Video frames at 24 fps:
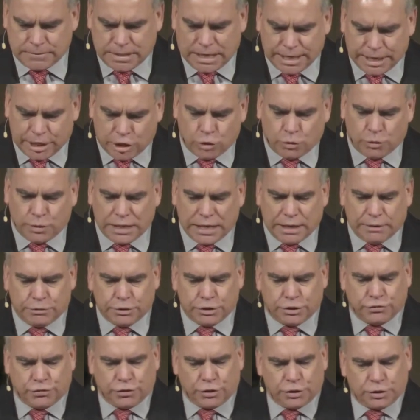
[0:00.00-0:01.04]
I know when I
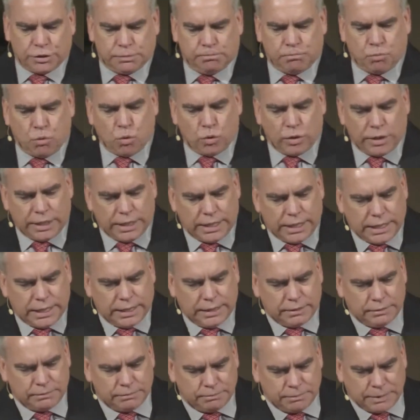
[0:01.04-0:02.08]
was first born
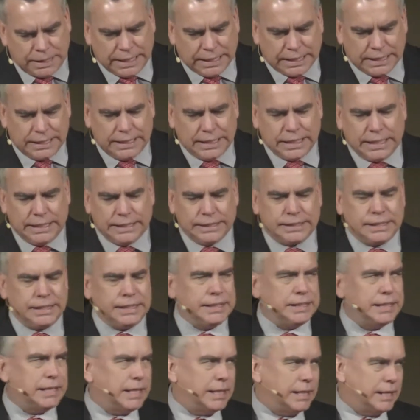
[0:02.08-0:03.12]
again back in
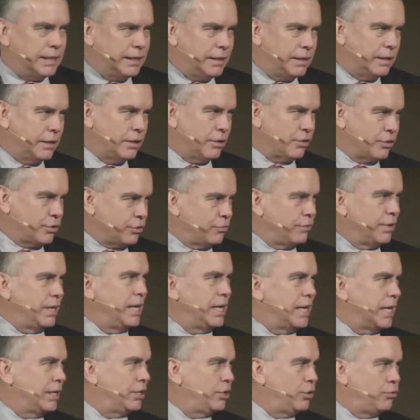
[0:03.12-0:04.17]
1990
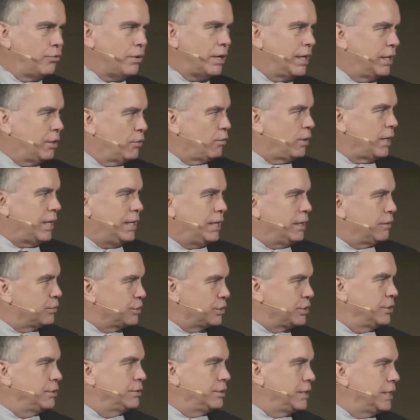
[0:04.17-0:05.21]
three, I knew right away there were
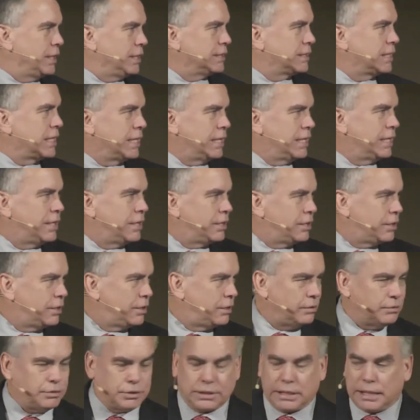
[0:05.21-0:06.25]
certain things I needed
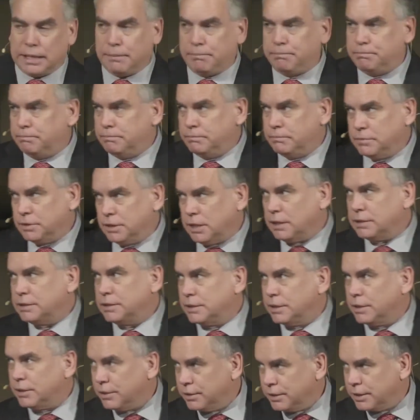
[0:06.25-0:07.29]
to do. Stop
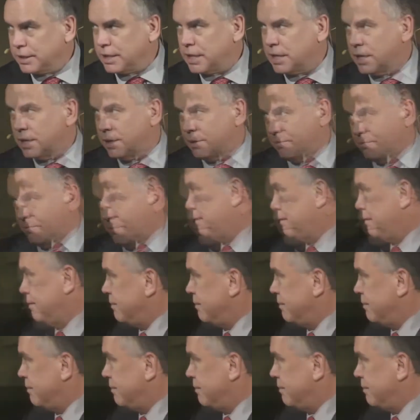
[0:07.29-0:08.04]
cussing all the time.